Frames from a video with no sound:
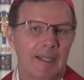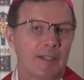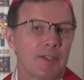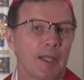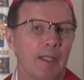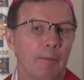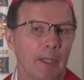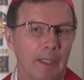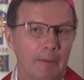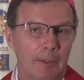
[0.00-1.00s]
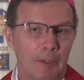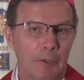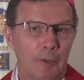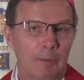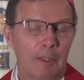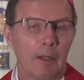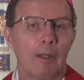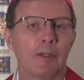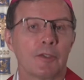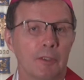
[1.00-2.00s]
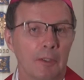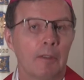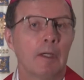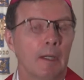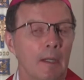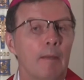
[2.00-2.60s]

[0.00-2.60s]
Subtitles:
celebrating with you, but also